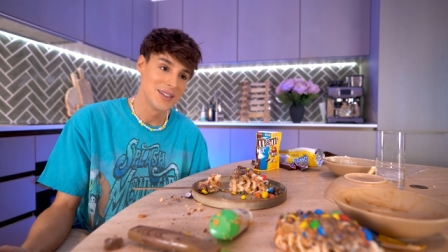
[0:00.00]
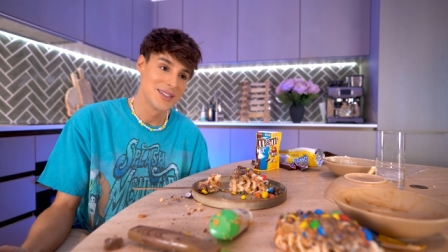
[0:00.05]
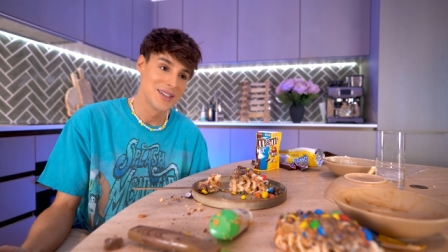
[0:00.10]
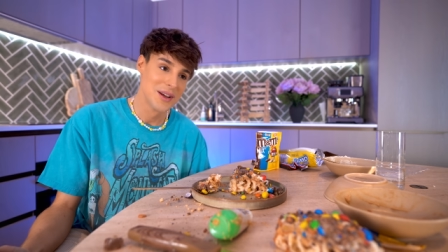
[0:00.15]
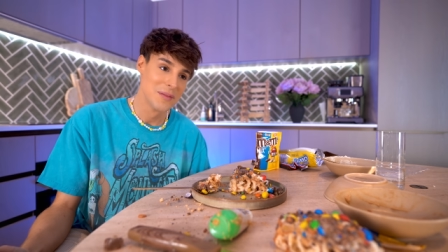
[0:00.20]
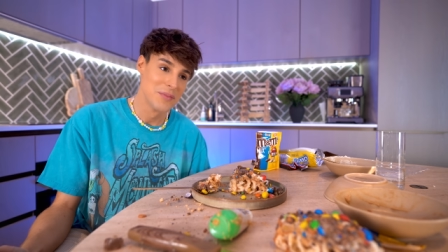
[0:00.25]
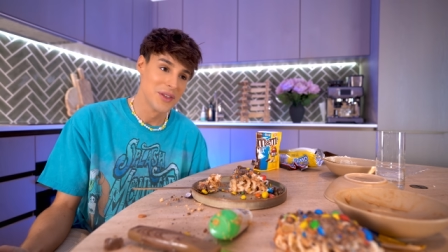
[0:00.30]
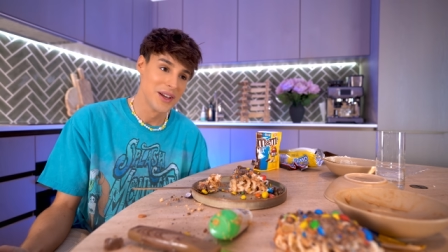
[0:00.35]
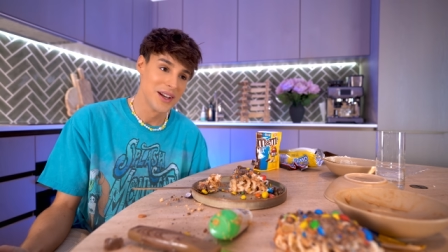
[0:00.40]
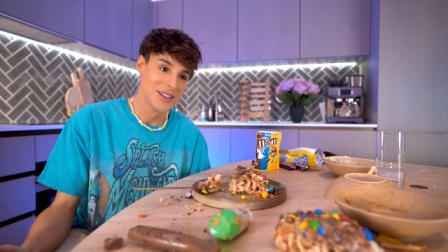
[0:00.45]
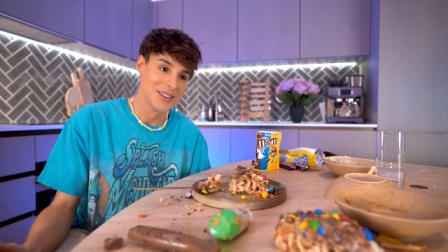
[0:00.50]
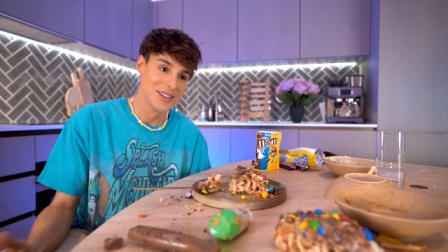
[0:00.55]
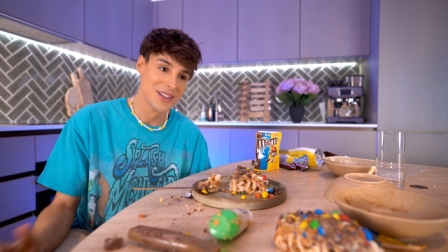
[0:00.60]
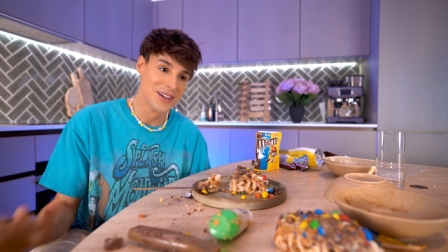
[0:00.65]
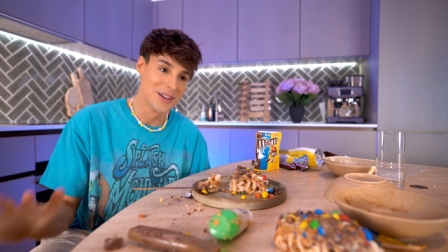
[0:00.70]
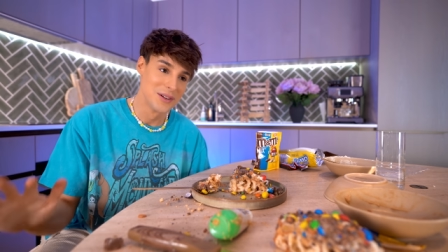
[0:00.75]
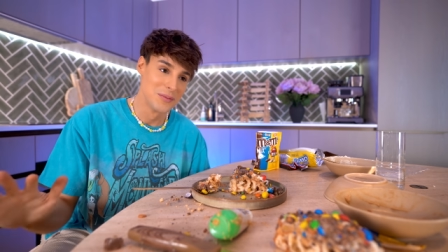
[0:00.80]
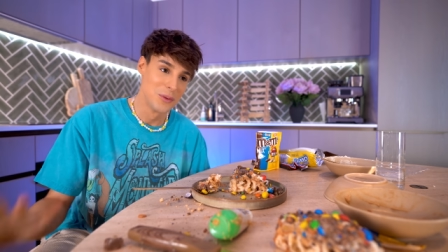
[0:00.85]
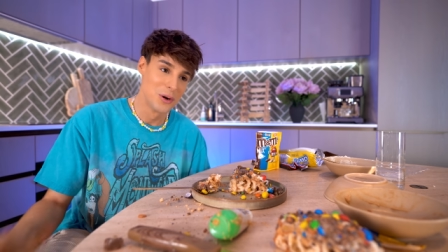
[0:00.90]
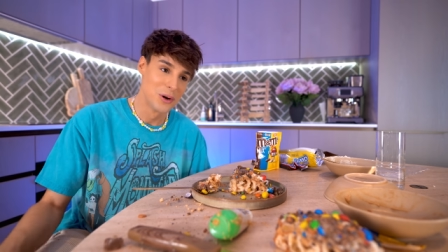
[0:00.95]
Something a
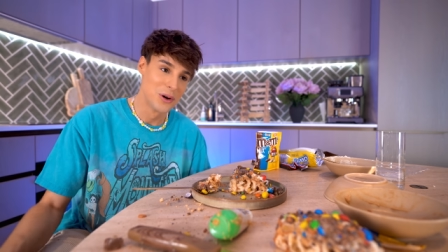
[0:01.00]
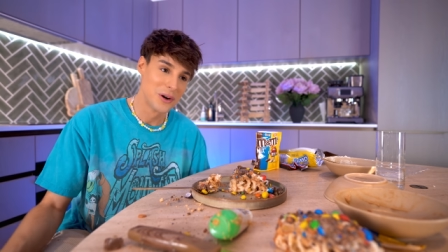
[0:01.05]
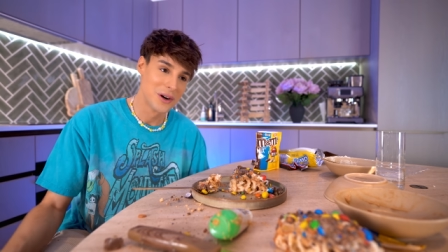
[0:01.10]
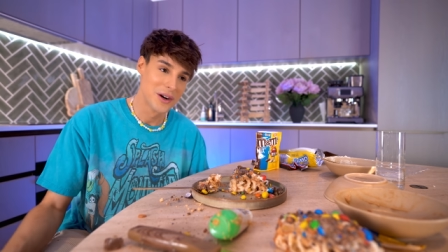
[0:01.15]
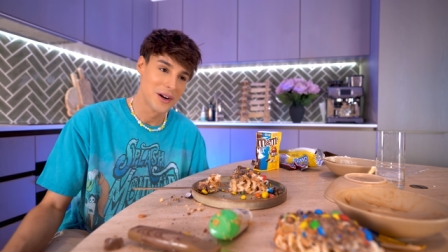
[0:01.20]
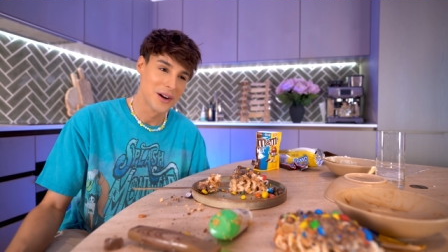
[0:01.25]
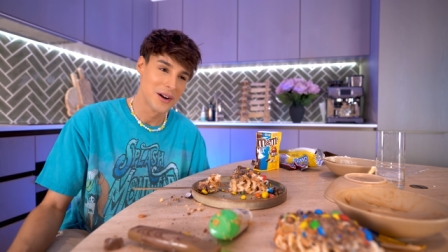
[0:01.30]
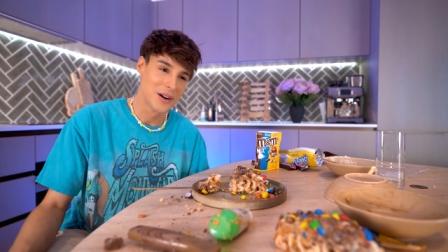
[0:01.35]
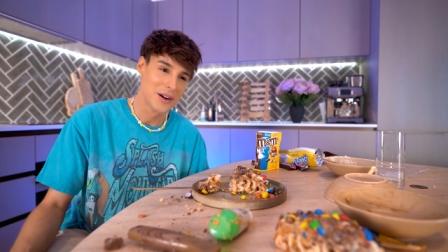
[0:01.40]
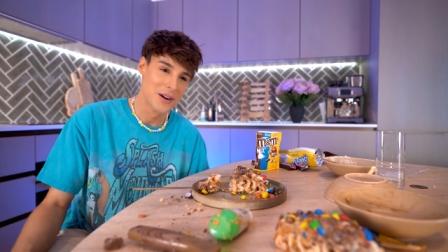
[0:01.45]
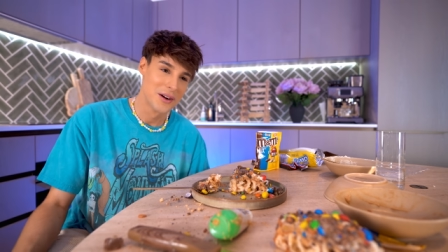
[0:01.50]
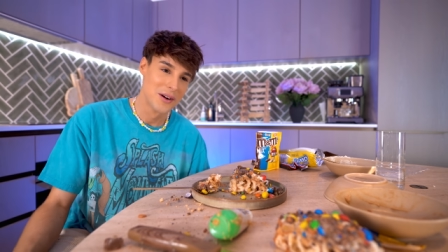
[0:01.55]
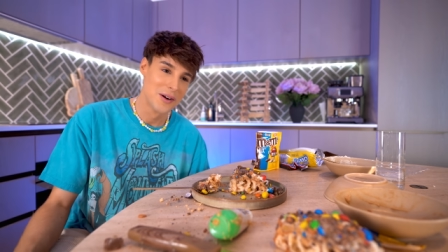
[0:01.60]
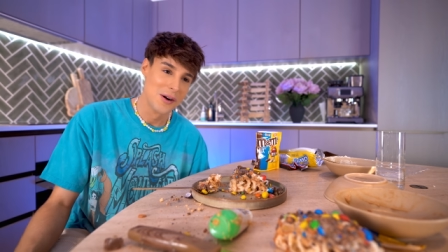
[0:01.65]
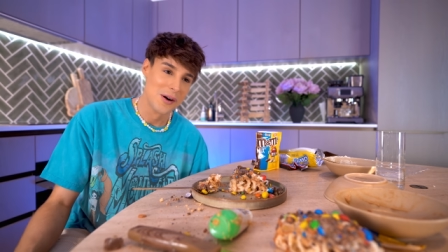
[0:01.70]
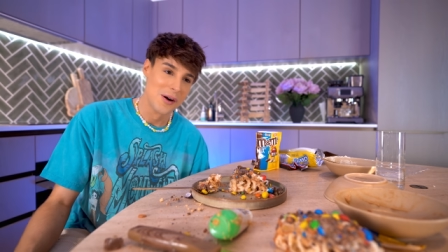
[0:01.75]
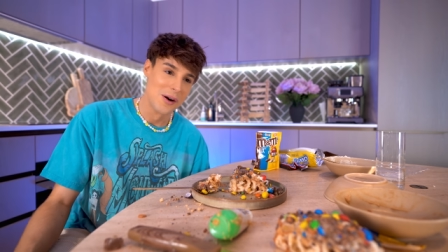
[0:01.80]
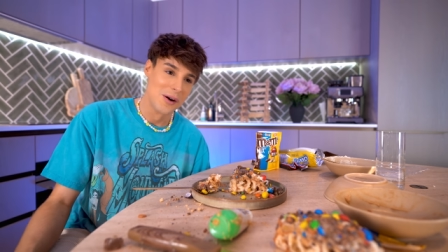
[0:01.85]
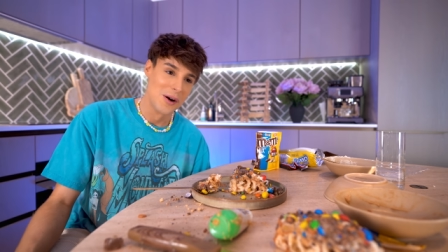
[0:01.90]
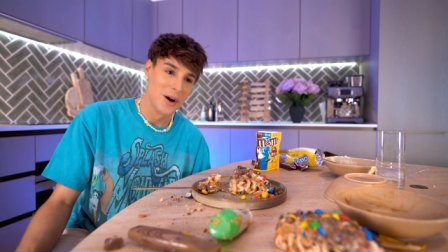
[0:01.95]
little more
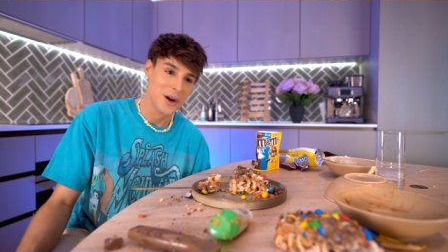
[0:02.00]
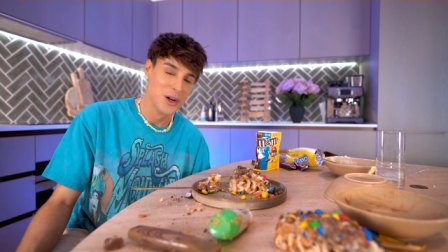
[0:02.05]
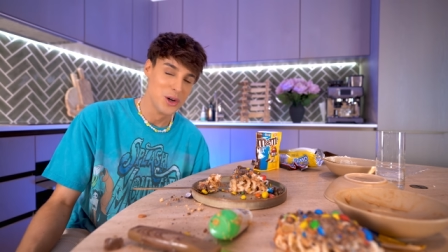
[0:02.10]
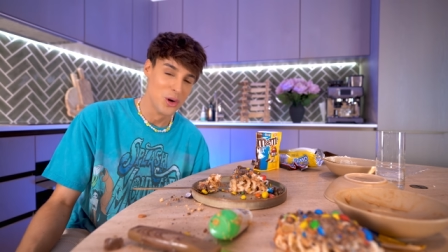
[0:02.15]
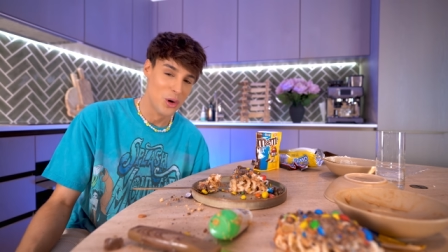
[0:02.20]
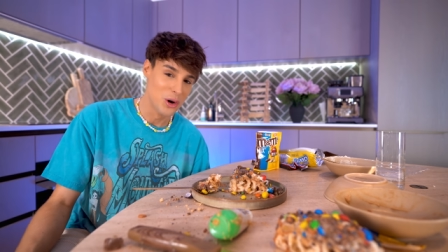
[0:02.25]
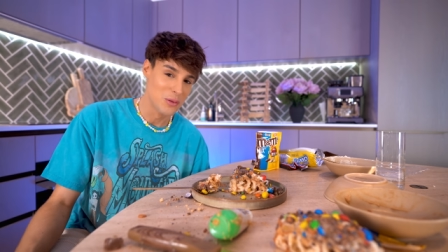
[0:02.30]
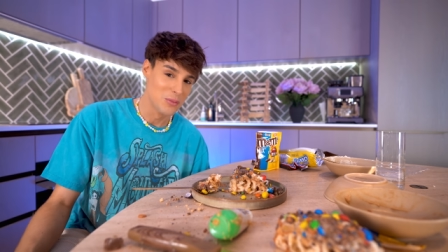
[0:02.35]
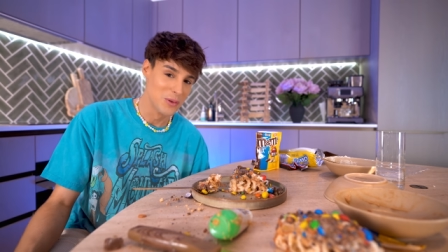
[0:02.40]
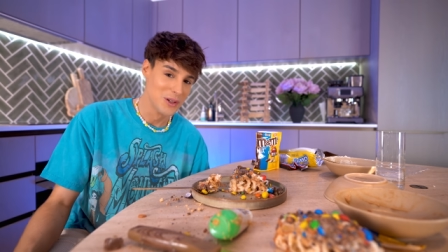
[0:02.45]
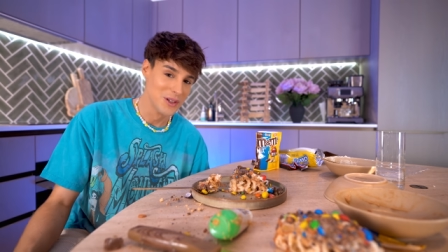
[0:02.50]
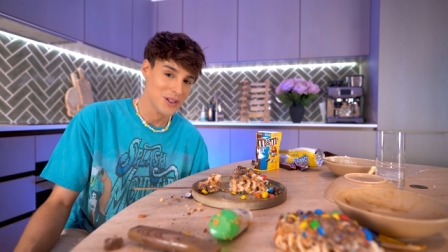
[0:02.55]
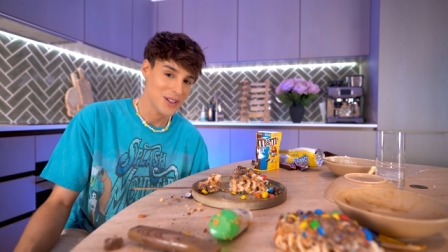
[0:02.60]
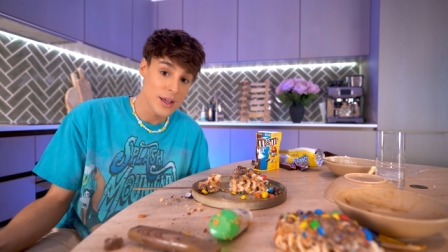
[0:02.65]
normal.